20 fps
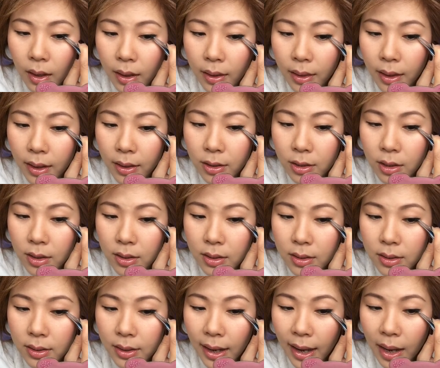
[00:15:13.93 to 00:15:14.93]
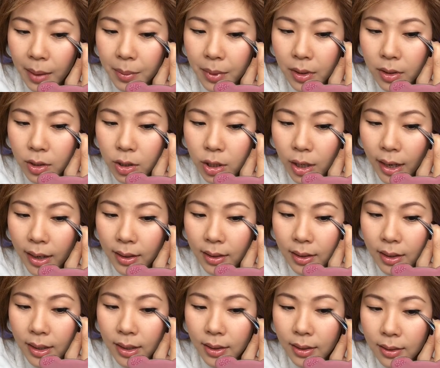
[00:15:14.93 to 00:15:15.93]
And then just dab it
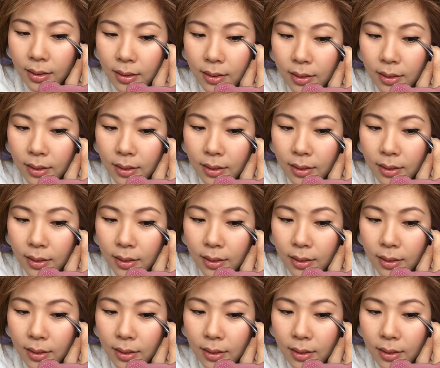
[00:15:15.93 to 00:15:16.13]
gently.